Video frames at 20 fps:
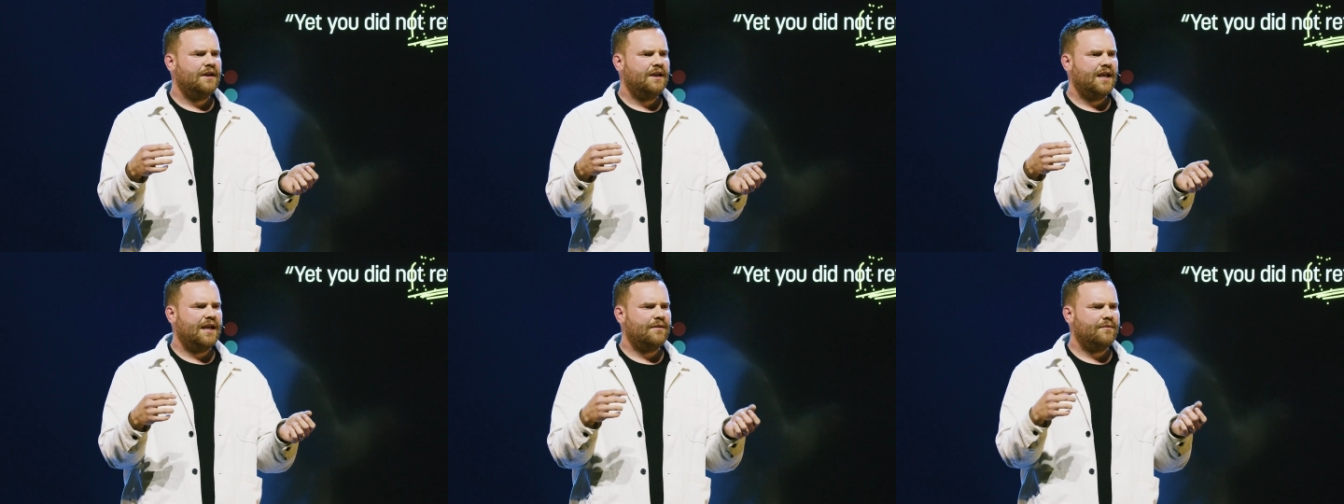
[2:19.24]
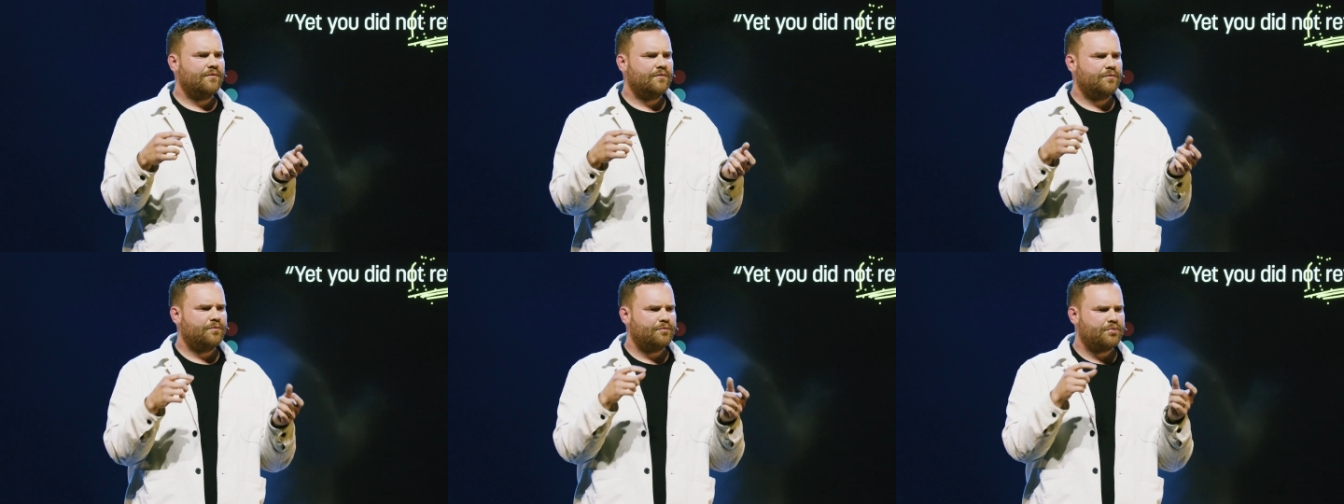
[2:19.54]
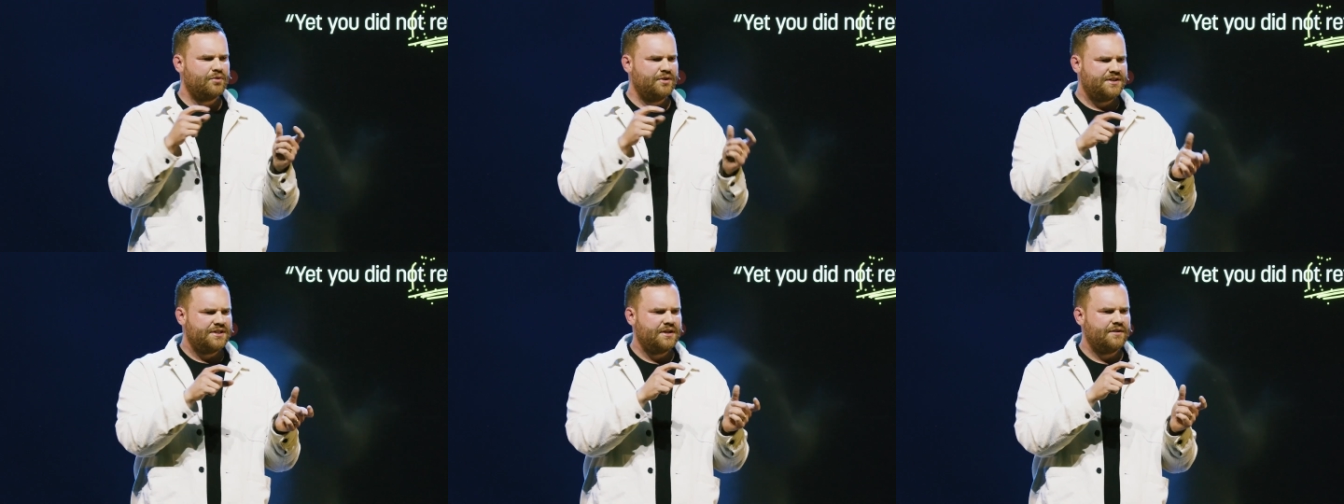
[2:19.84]
and
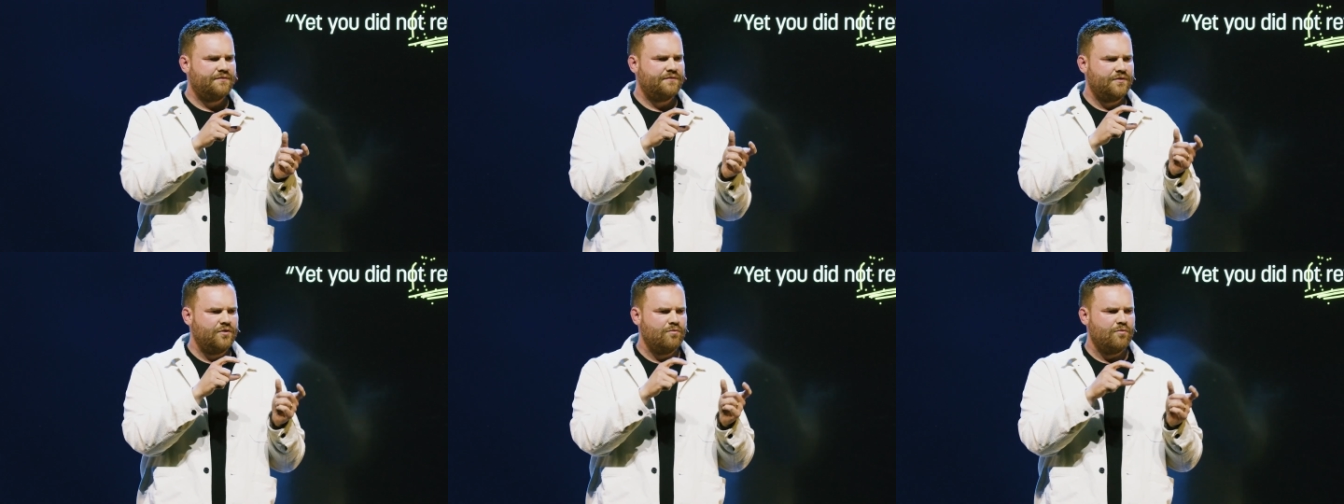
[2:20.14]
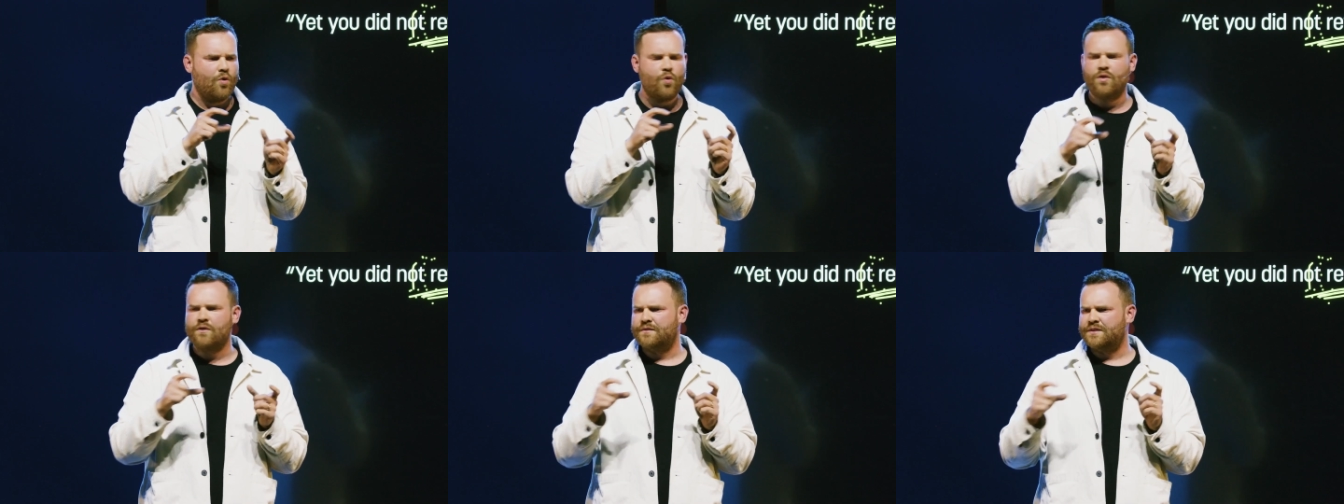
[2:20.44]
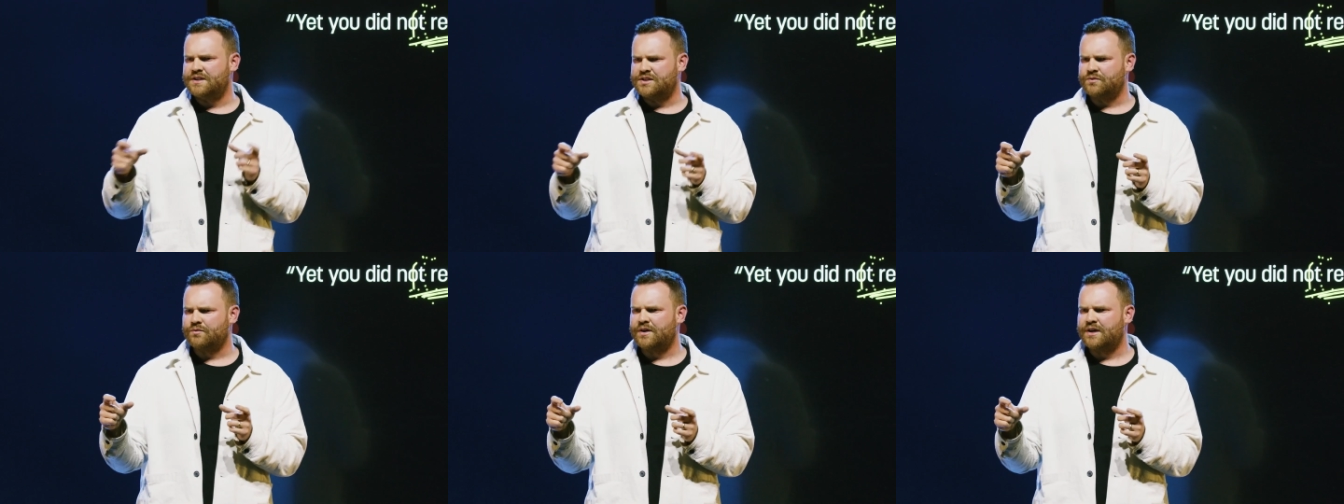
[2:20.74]
printed a few more of
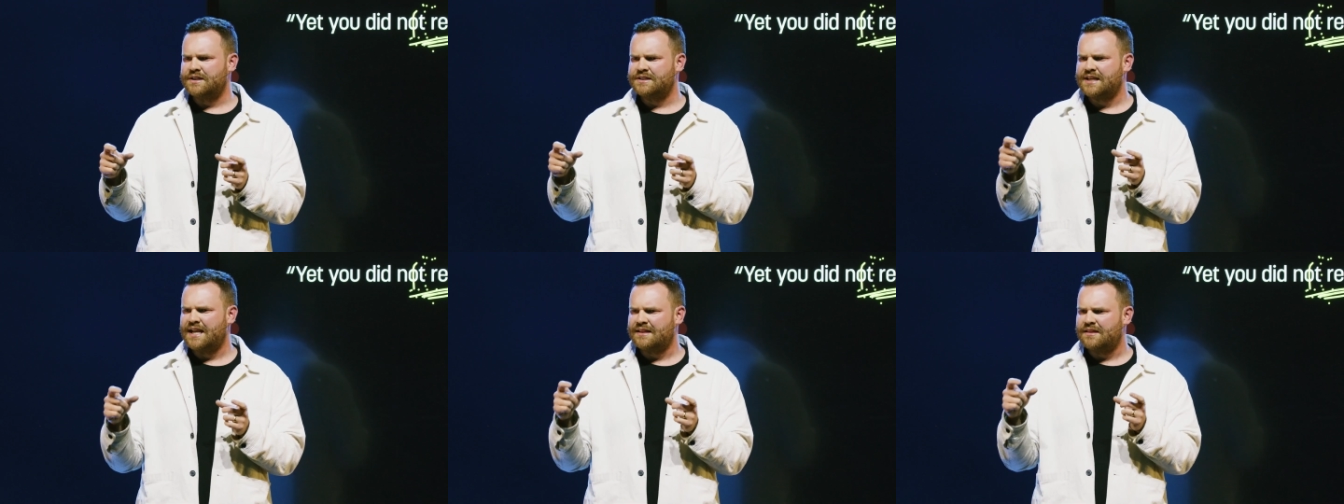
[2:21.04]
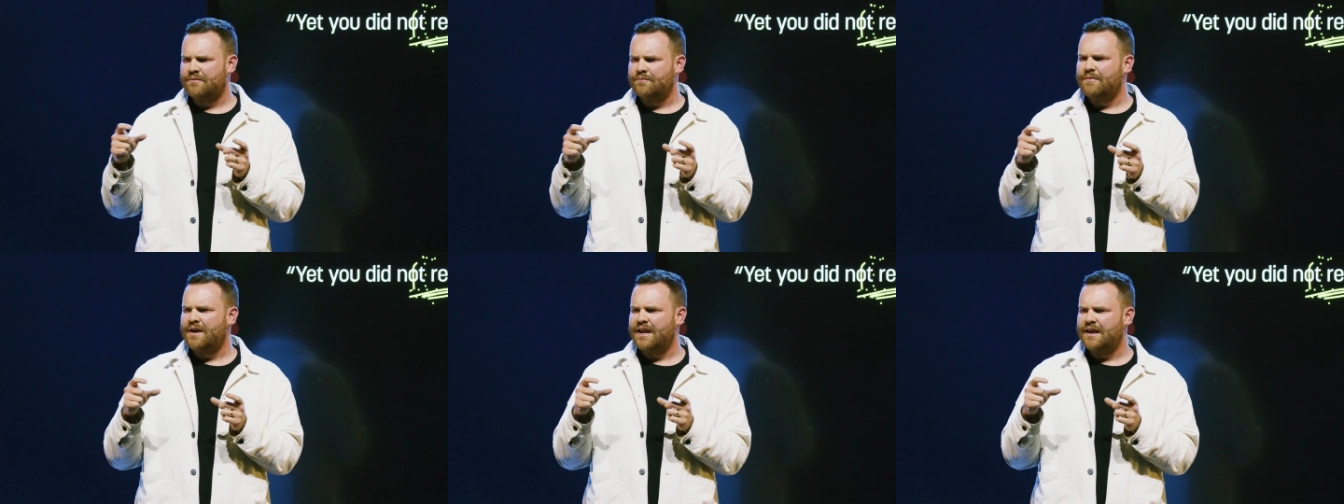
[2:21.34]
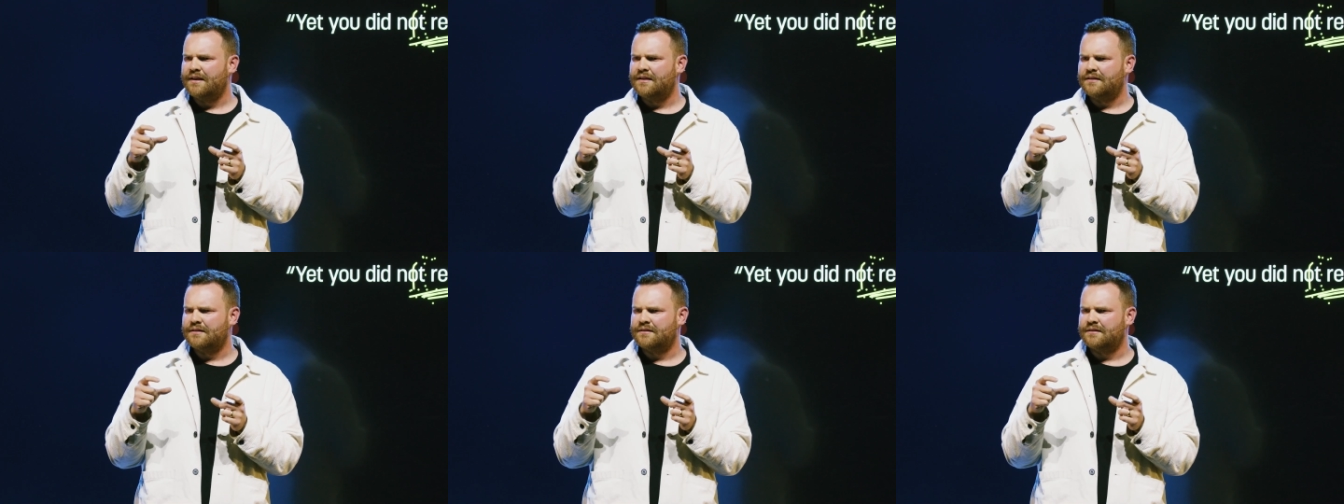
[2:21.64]
these rings, had them made.